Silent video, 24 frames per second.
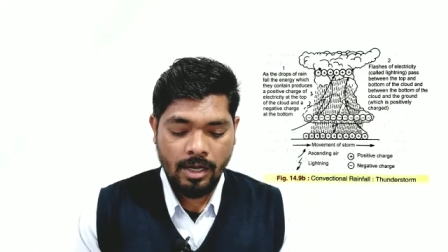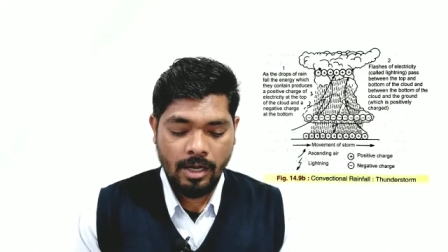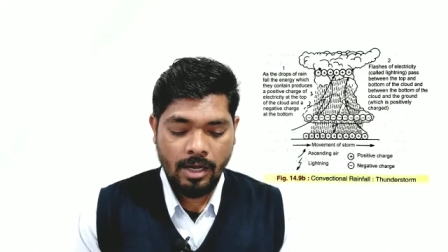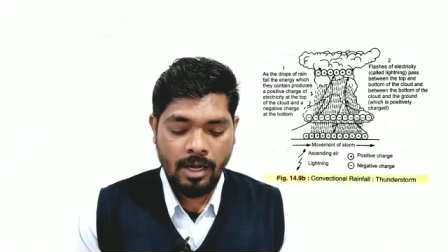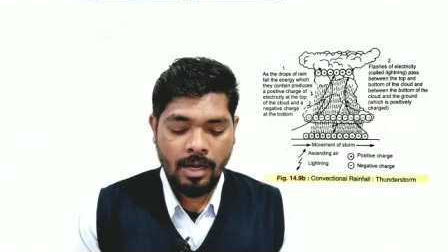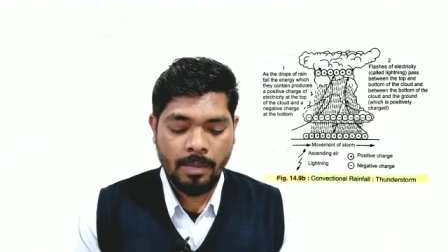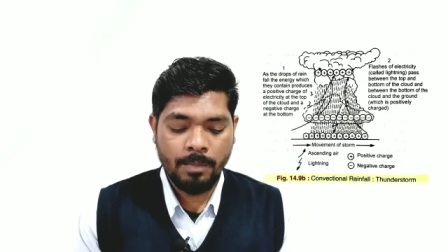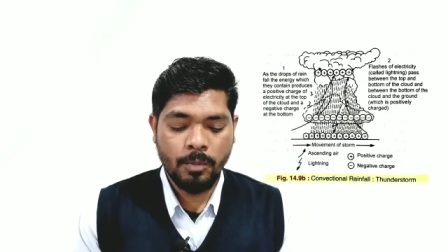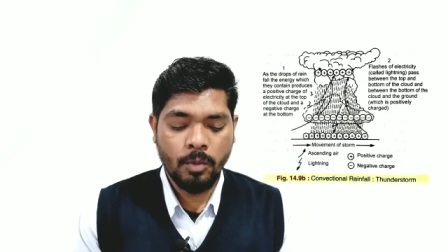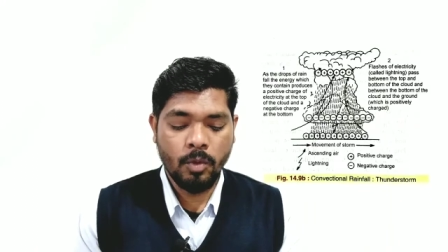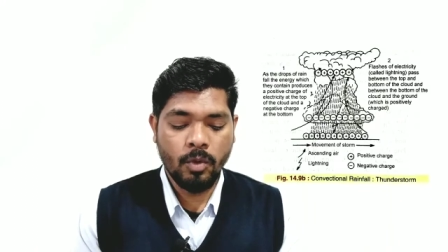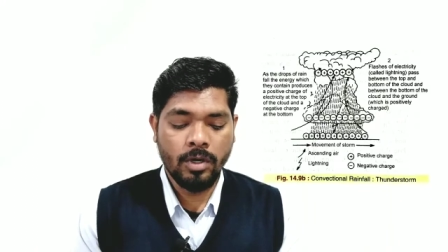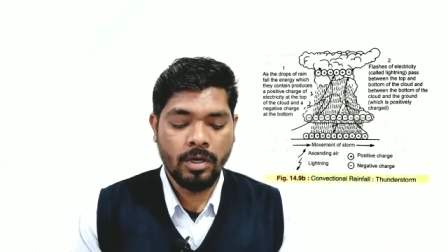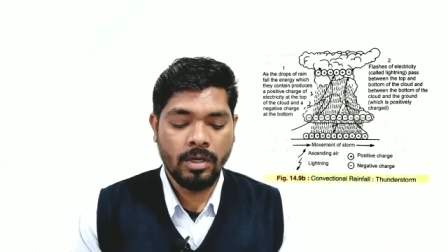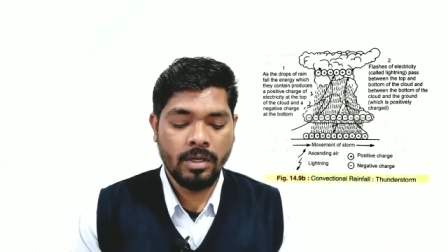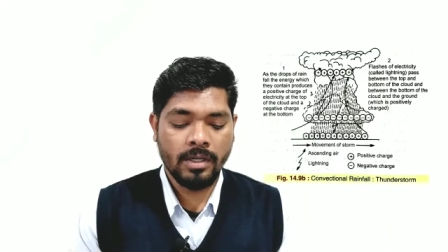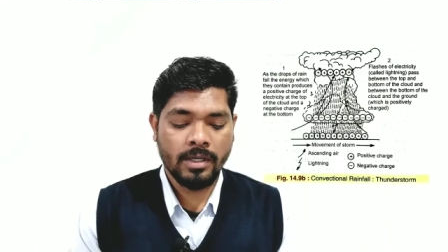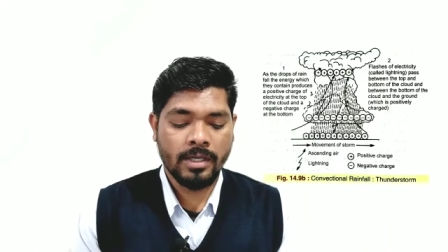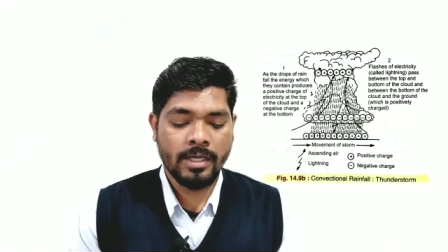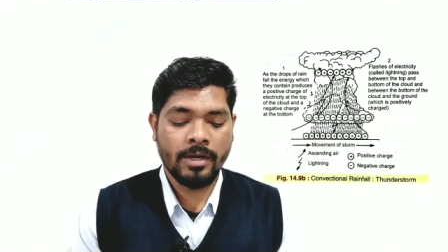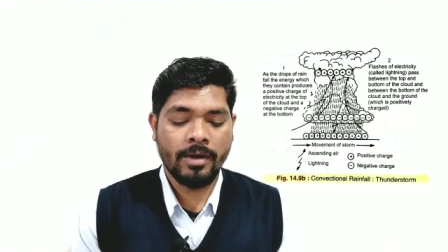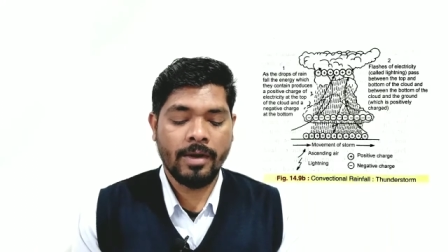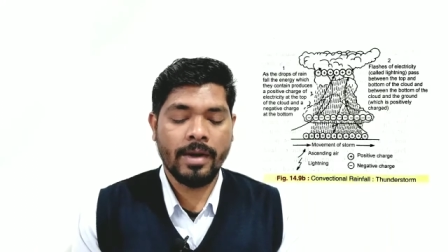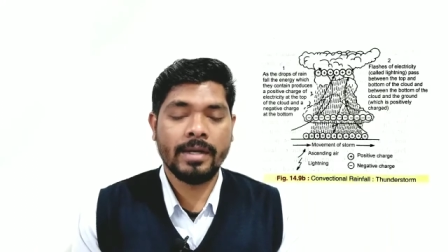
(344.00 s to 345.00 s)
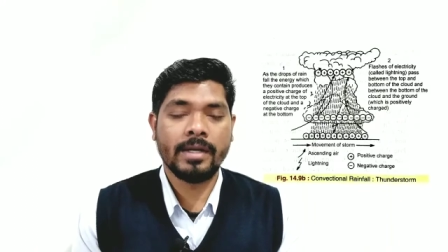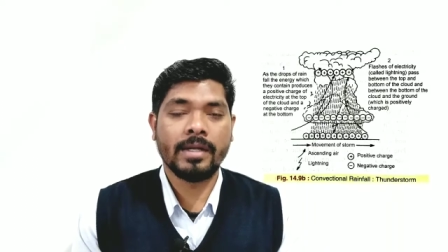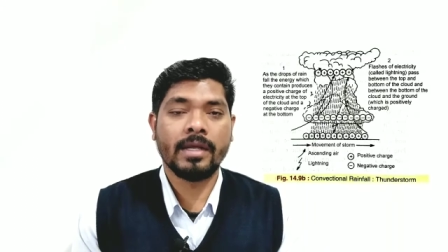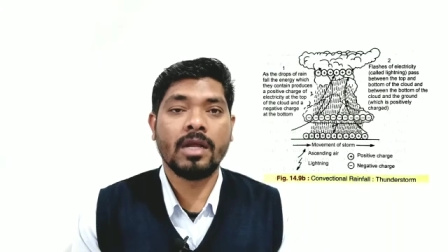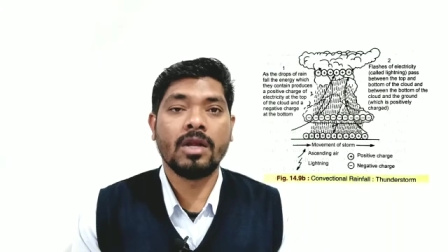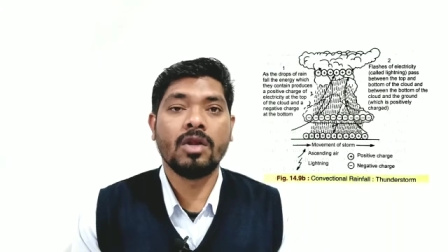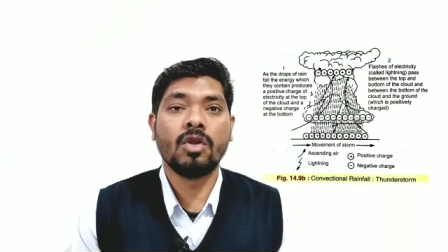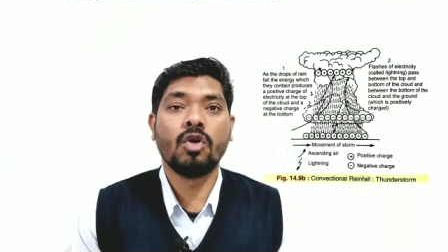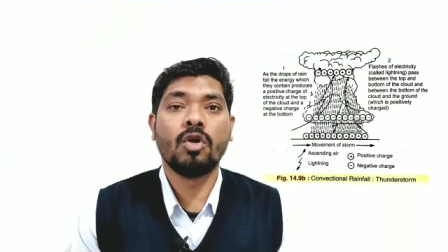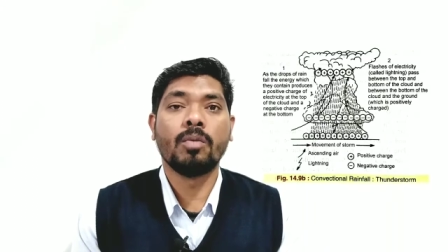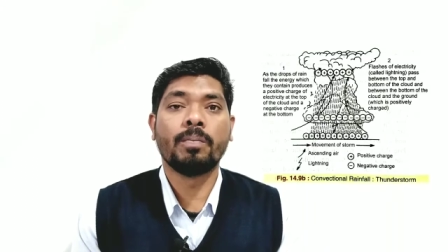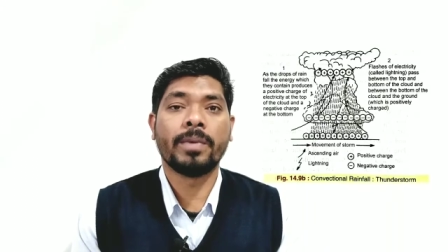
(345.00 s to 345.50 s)
upward creating a
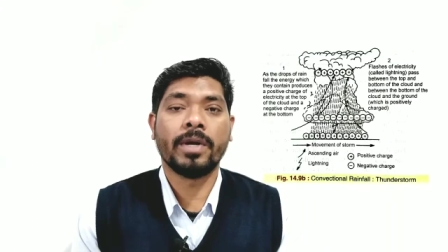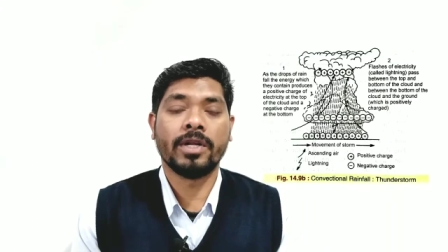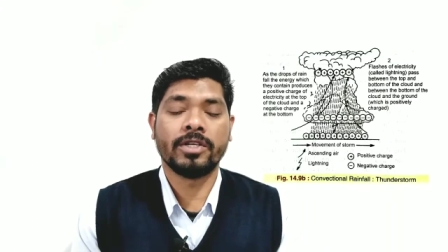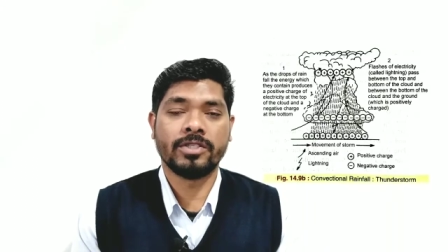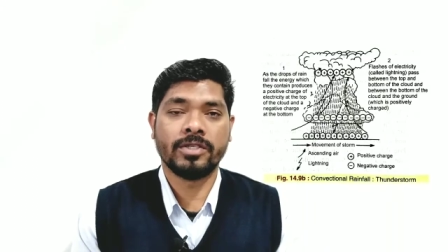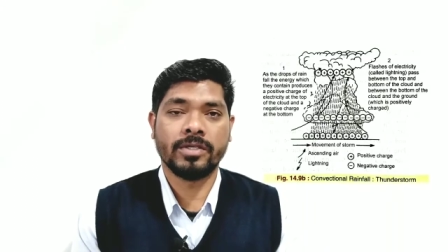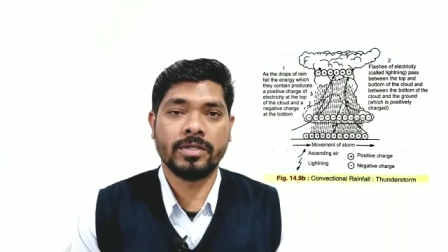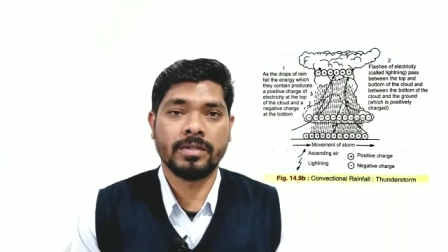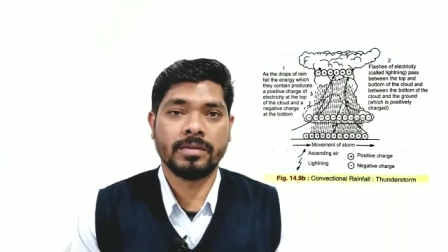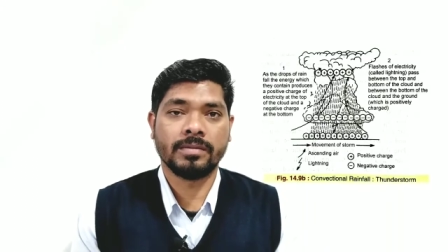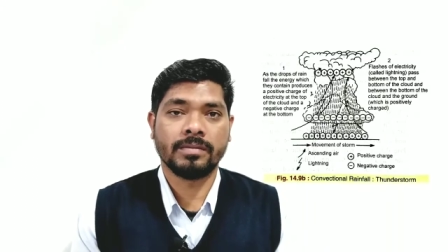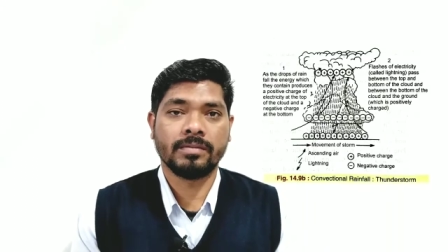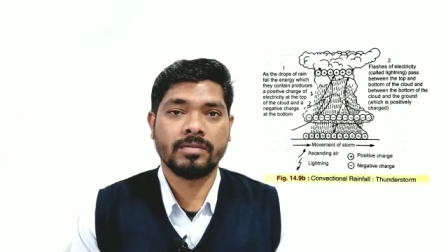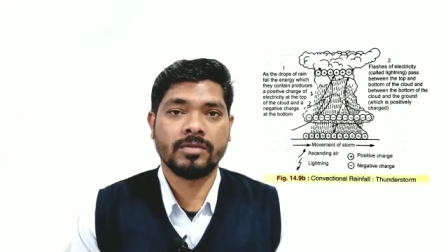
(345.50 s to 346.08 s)
low pressure.